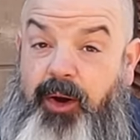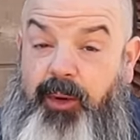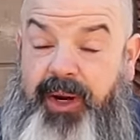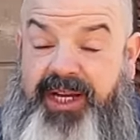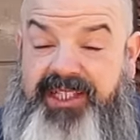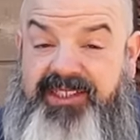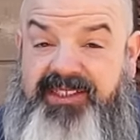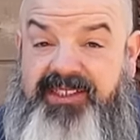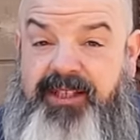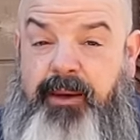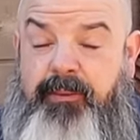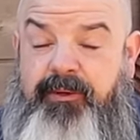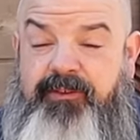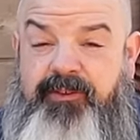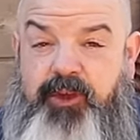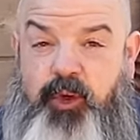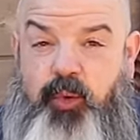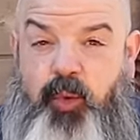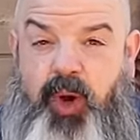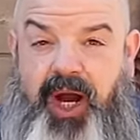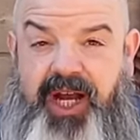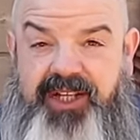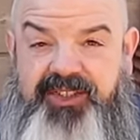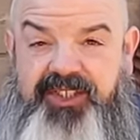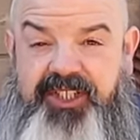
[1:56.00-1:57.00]
All right, some of you
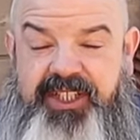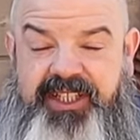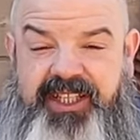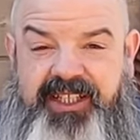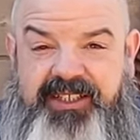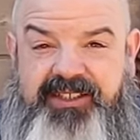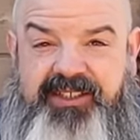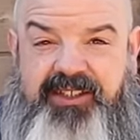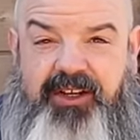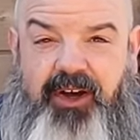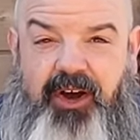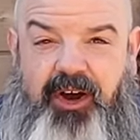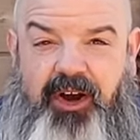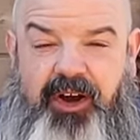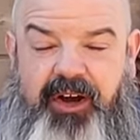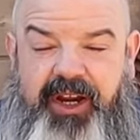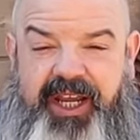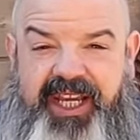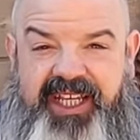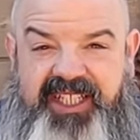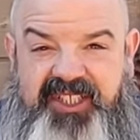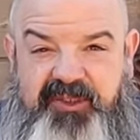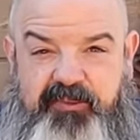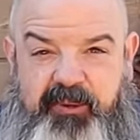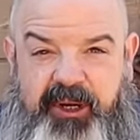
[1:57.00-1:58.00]
watching this are
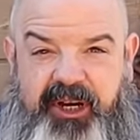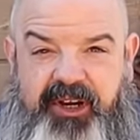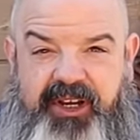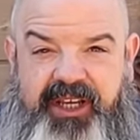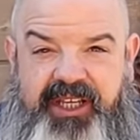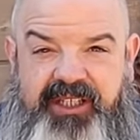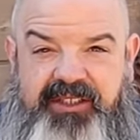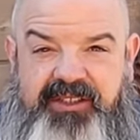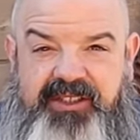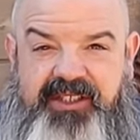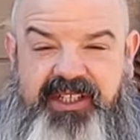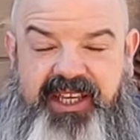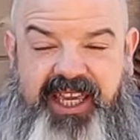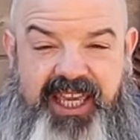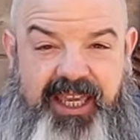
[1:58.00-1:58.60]
experienced